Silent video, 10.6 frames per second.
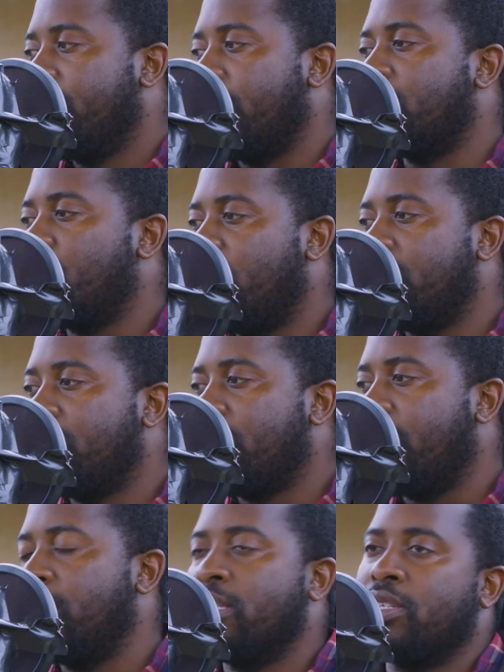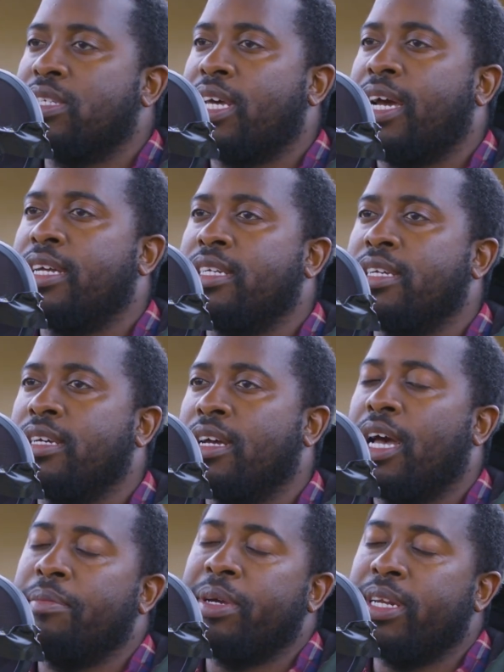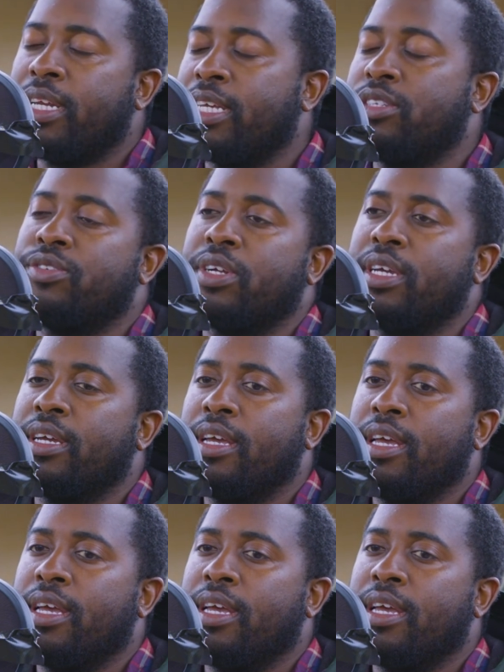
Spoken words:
That's what is done in society, in history,